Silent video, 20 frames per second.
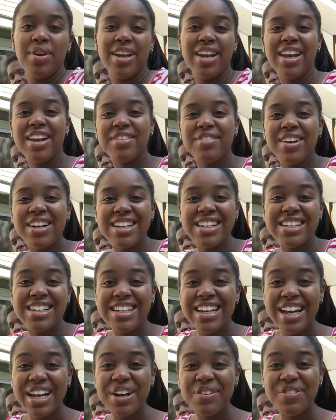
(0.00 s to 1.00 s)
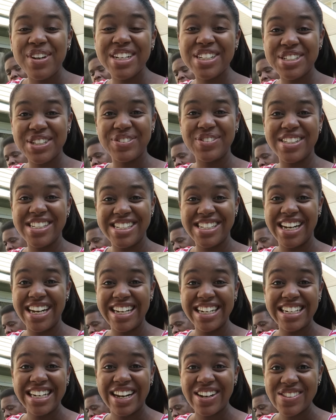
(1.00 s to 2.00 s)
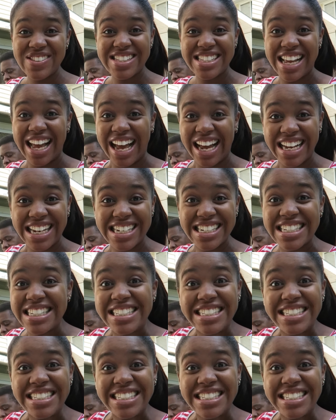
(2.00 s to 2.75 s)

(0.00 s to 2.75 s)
We're getting ready to take a picture with Jaden outside.